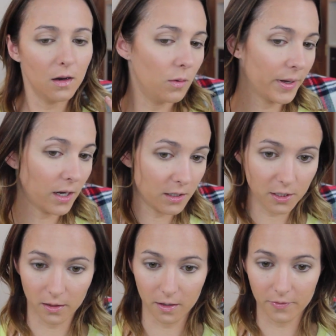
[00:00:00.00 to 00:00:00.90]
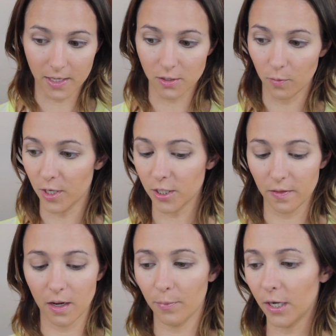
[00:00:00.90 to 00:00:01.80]
oh my gosh, I love that so much.
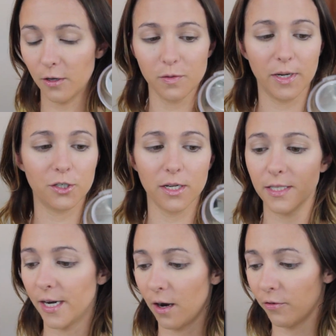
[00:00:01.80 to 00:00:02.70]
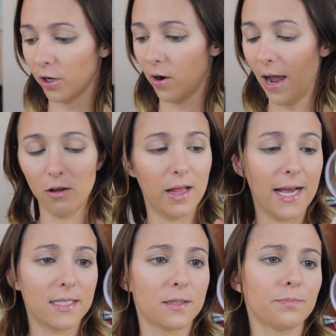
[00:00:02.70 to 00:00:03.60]
And then I'm going to use my trusty CoverGirl
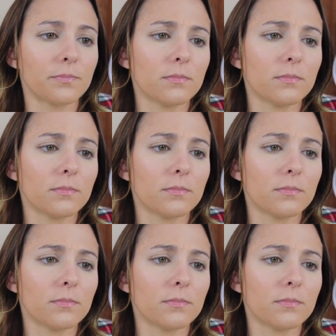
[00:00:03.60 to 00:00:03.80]
Outlast